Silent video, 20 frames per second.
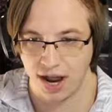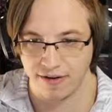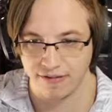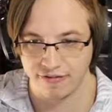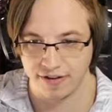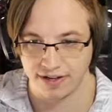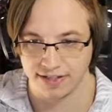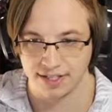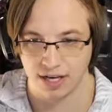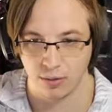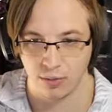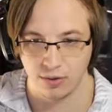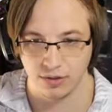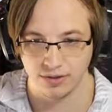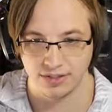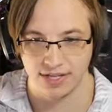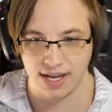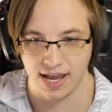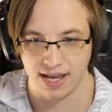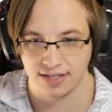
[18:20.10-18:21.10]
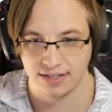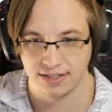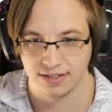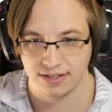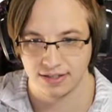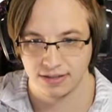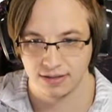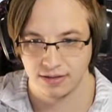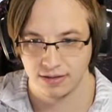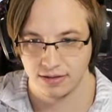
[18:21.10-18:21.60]
phase, I will
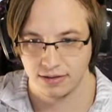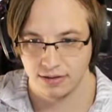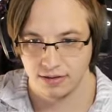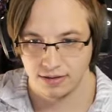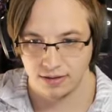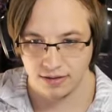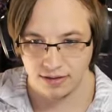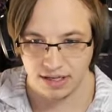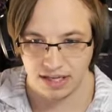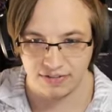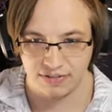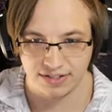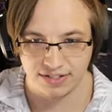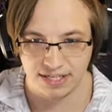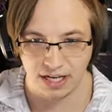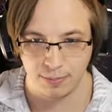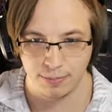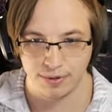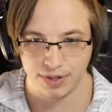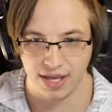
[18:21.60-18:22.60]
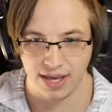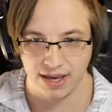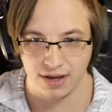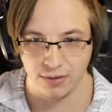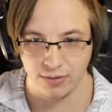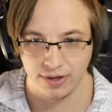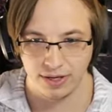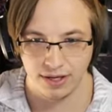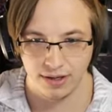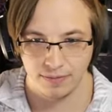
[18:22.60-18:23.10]
test if it's helping the
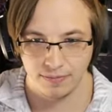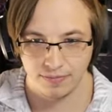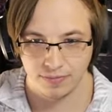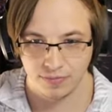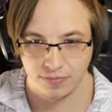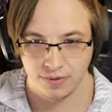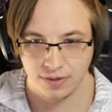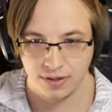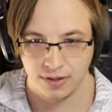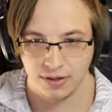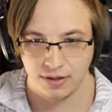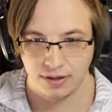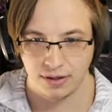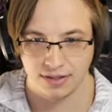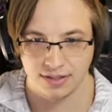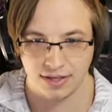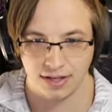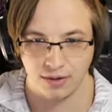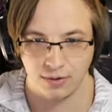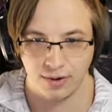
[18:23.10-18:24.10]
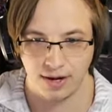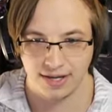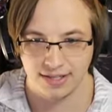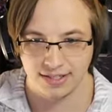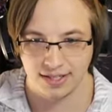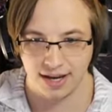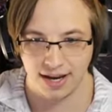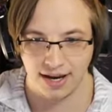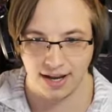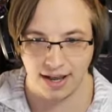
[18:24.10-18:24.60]
AoE. Because otherwise,
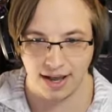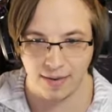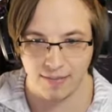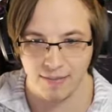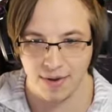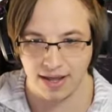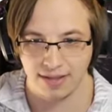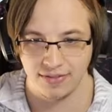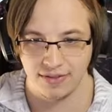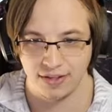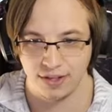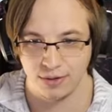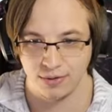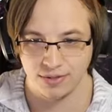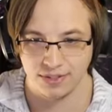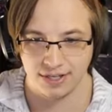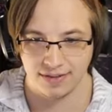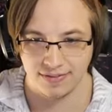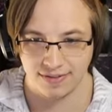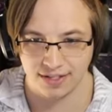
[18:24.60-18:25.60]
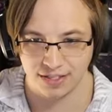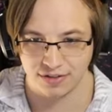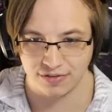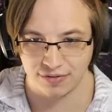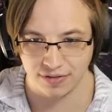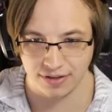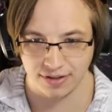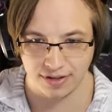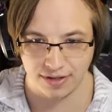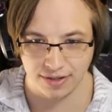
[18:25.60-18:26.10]
like, I, I'm mainly using this
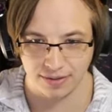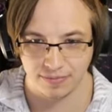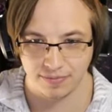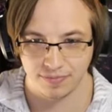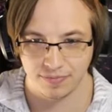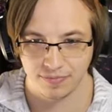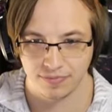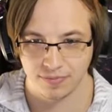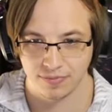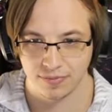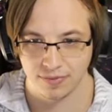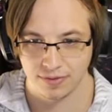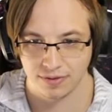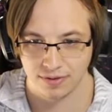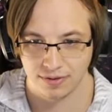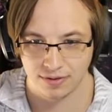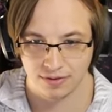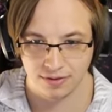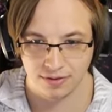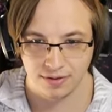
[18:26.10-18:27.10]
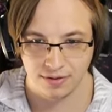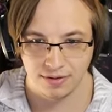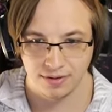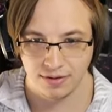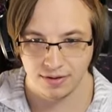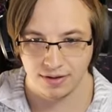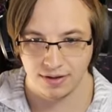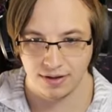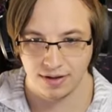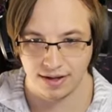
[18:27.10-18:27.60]
for the,
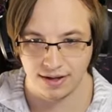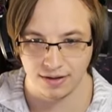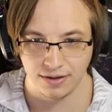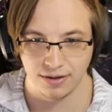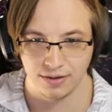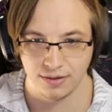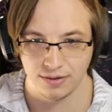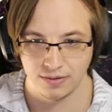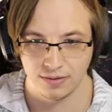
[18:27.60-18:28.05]
I don't know,